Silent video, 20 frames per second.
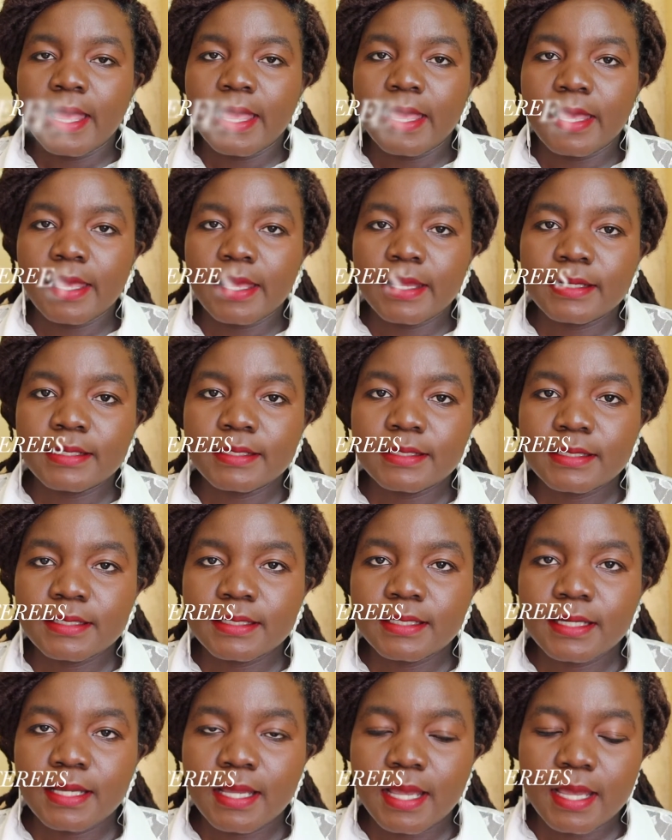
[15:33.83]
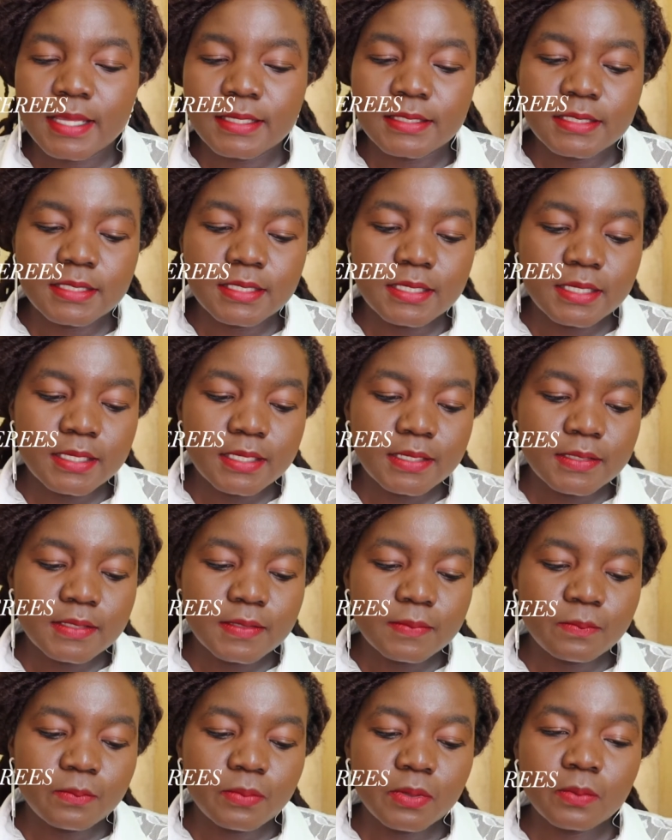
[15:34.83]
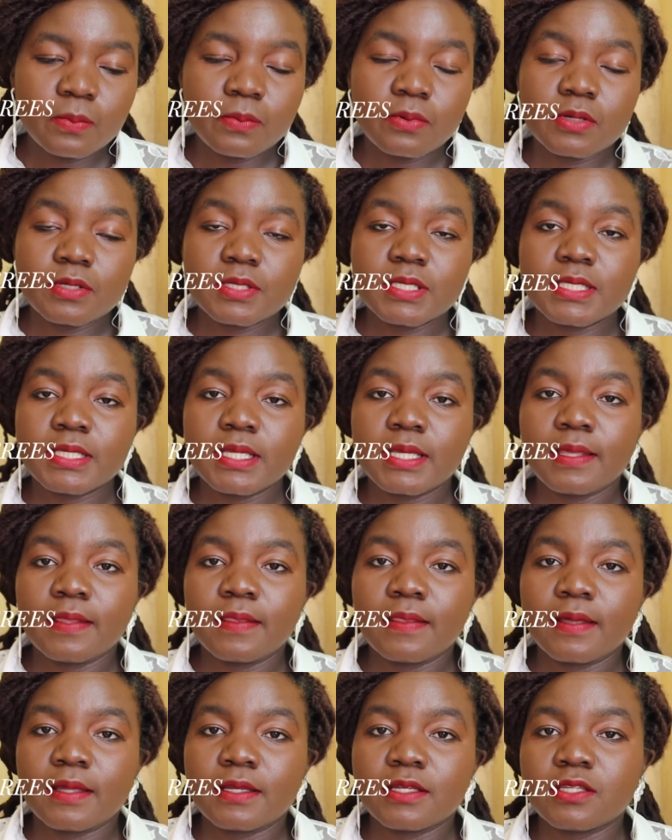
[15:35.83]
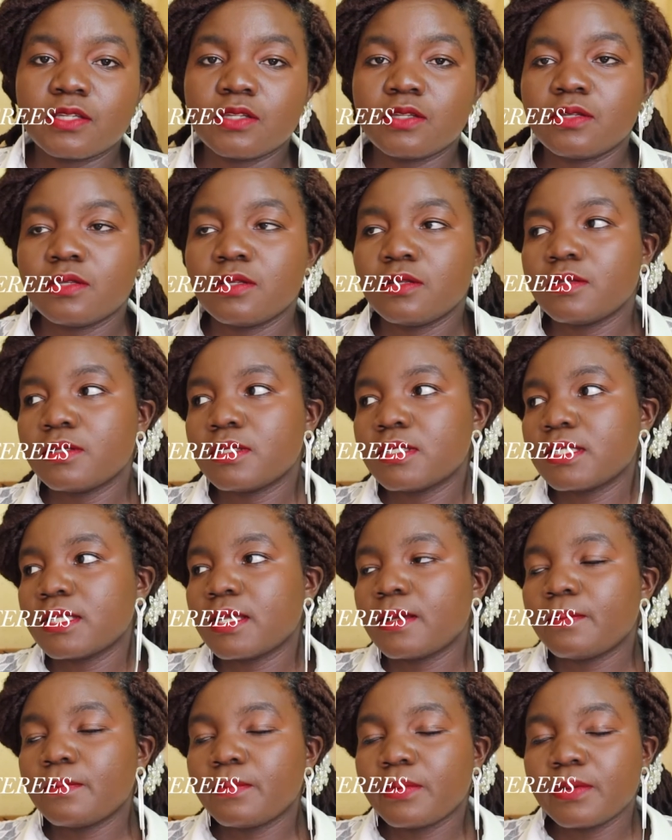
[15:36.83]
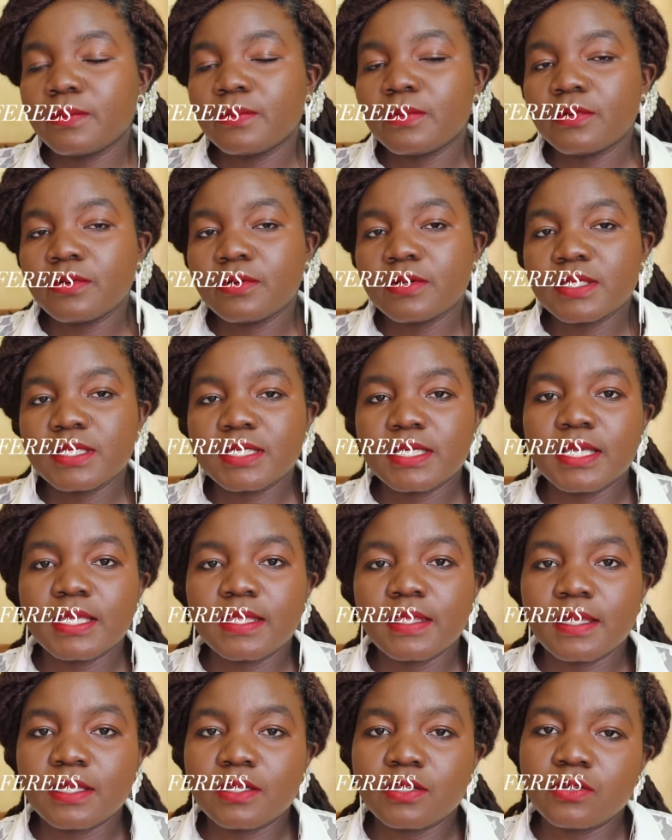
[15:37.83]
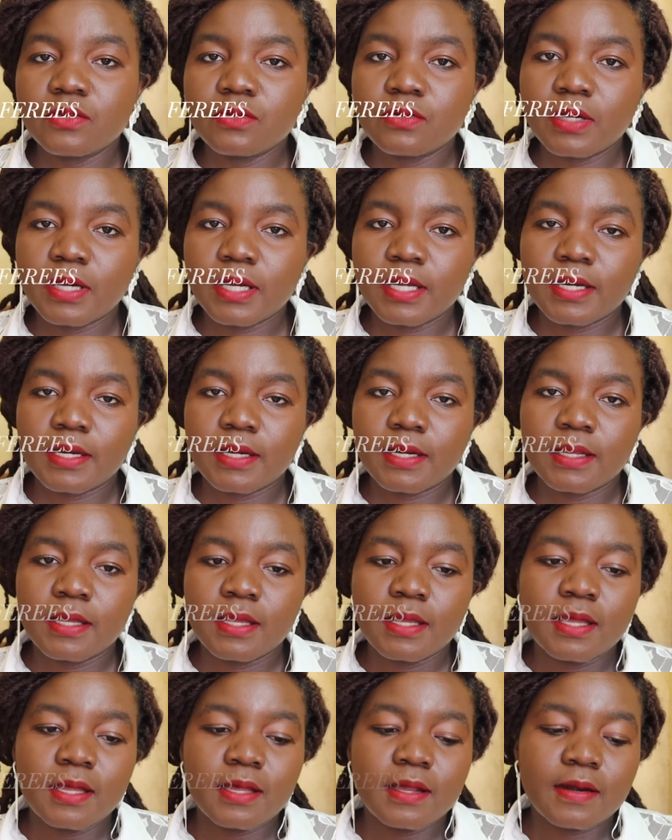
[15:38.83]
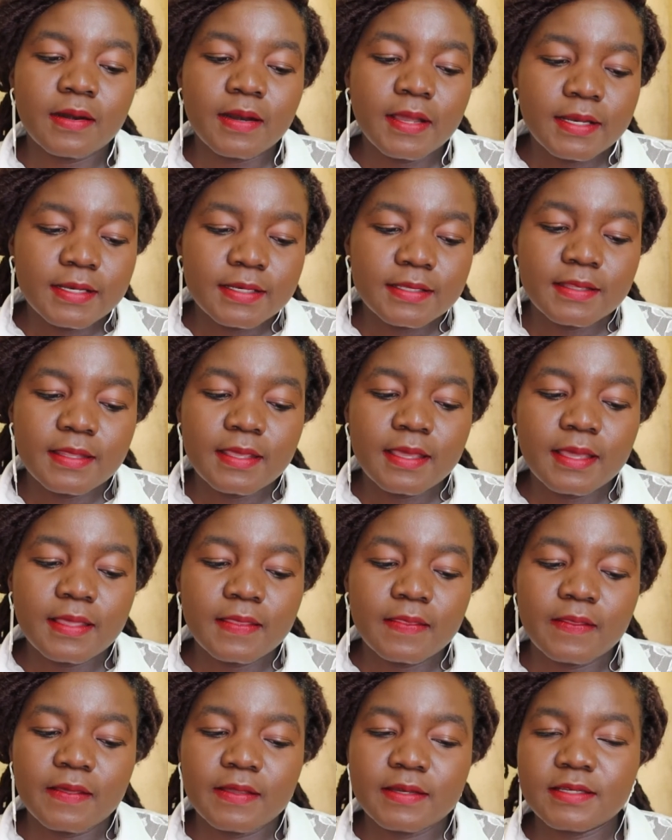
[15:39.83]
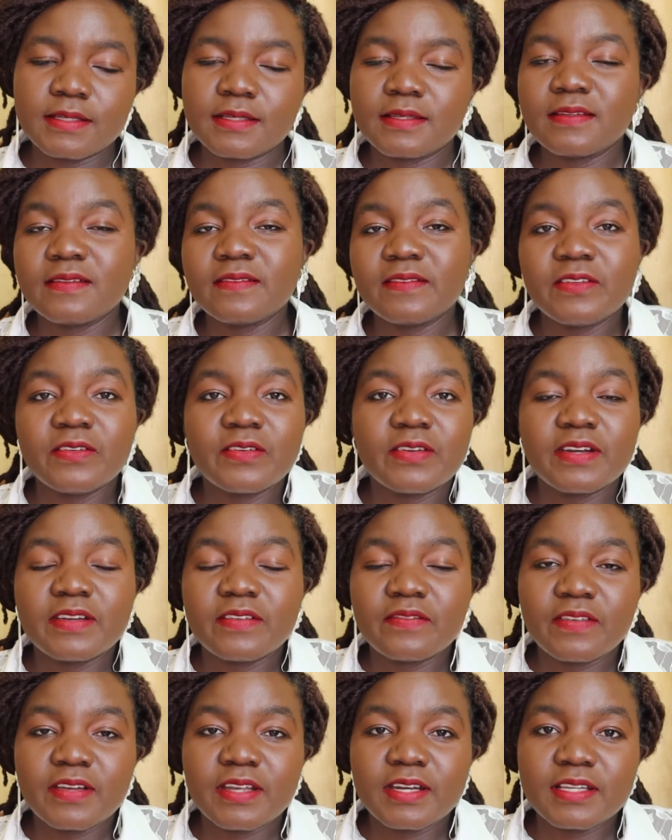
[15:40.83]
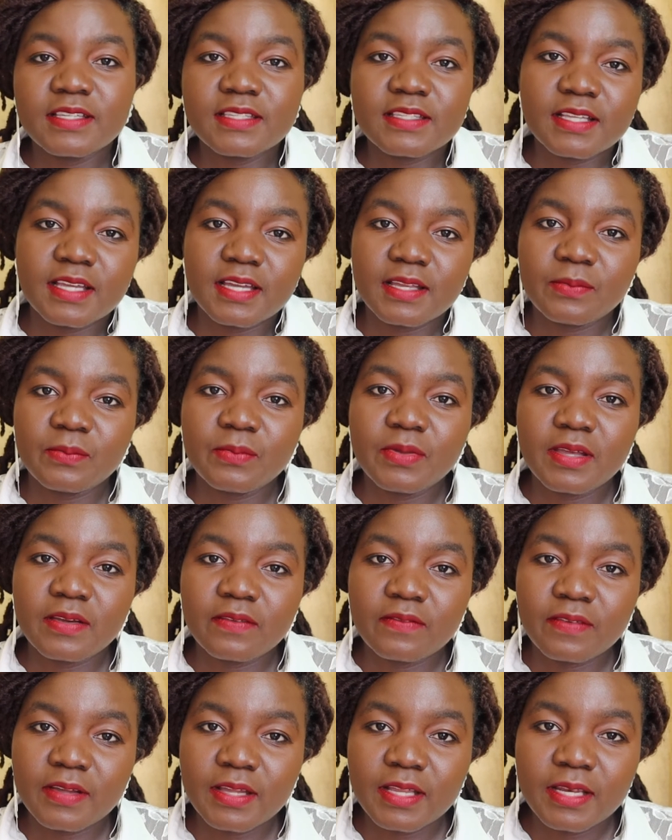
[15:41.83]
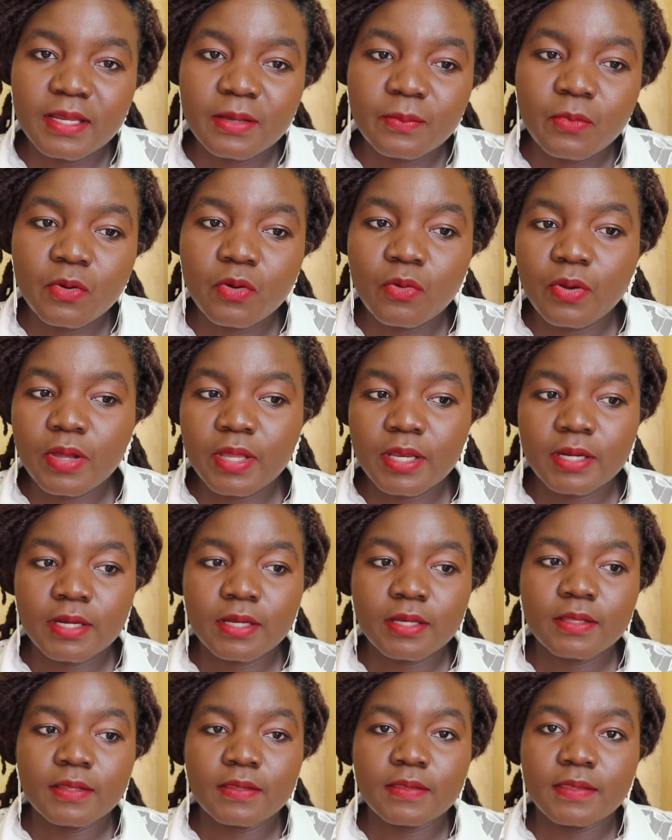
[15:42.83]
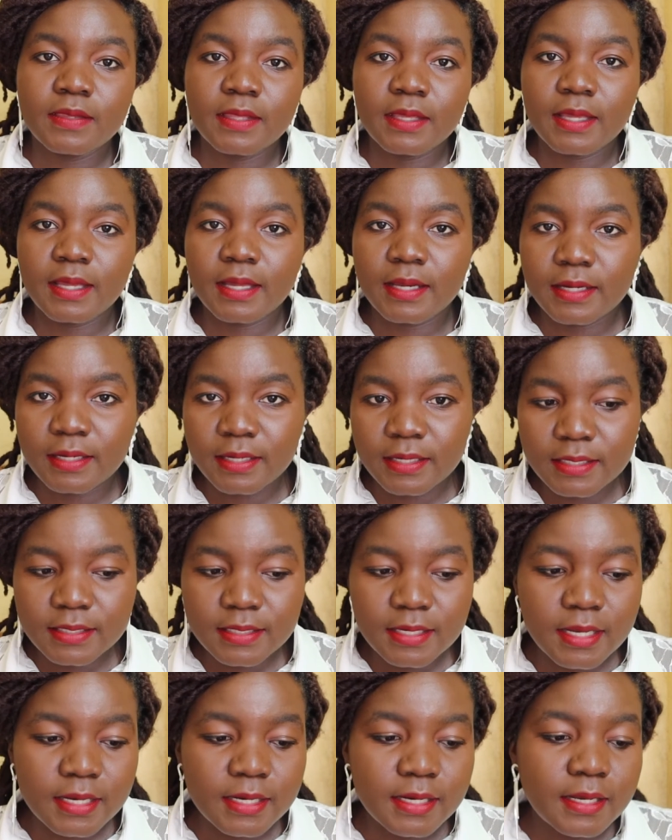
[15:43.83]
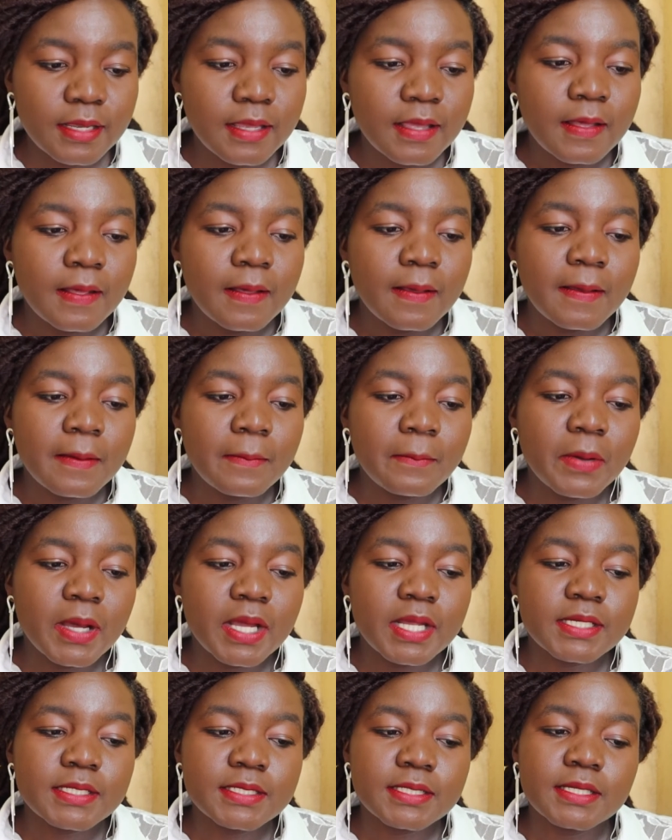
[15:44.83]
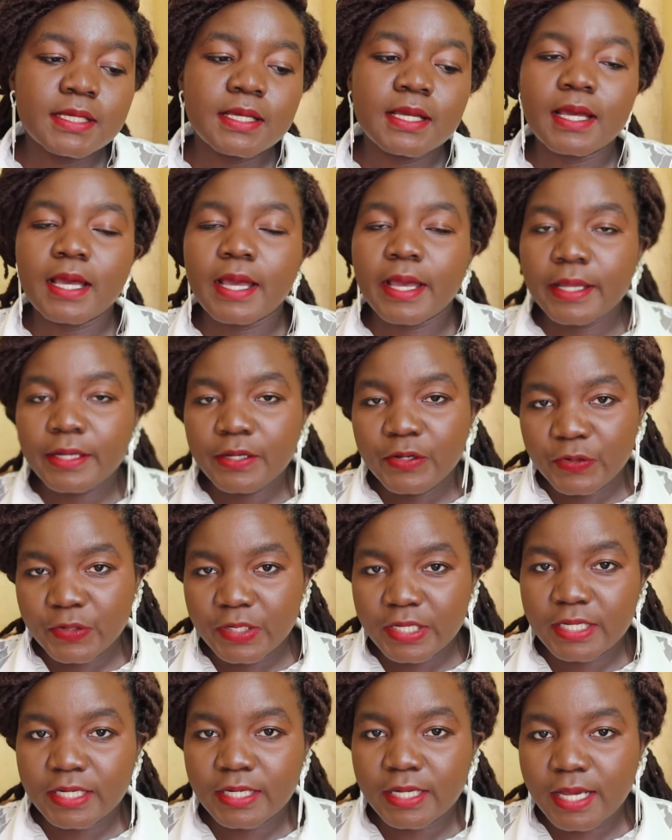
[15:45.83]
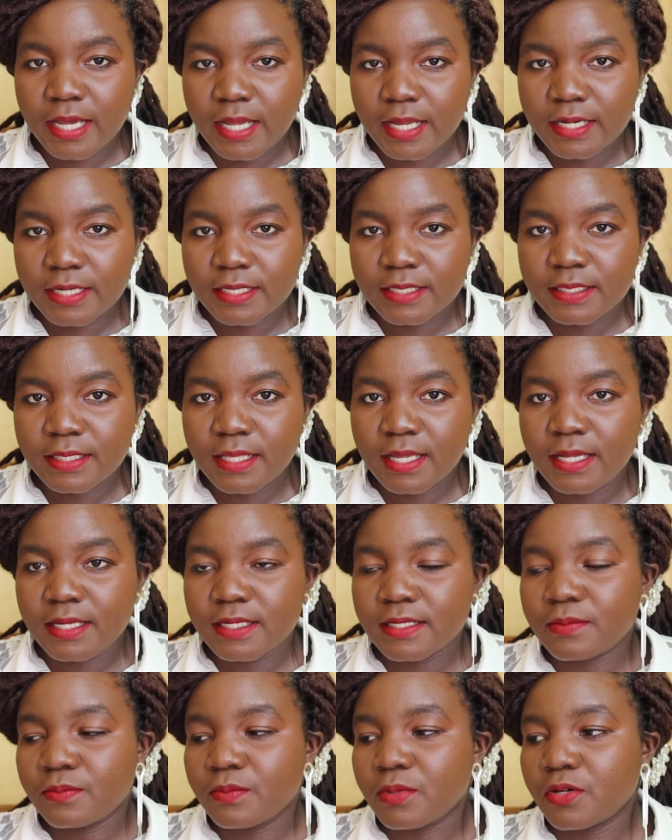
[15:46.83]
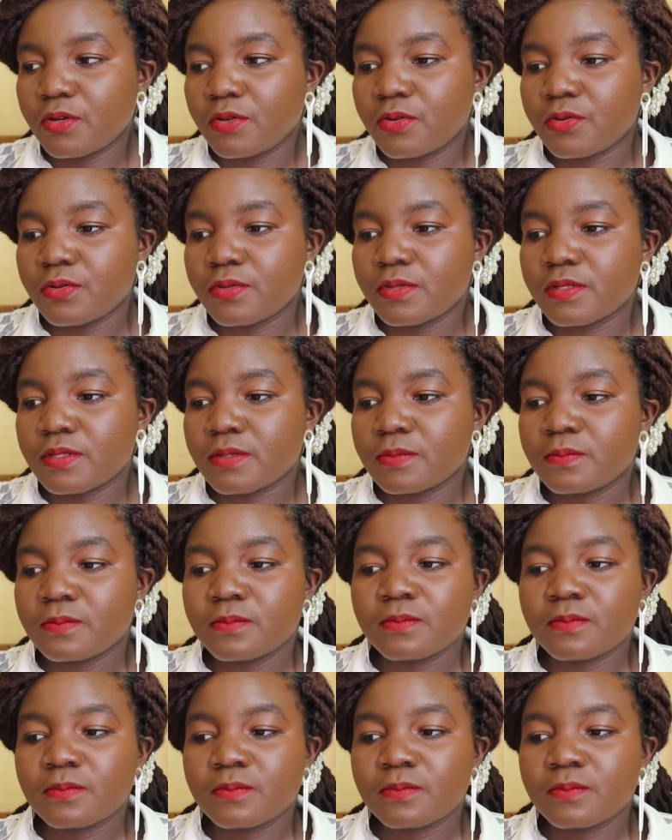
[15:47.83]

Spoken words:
And I see people say that, some people say that you can write there that your referees can be available when they are needed, but I don't encourage that because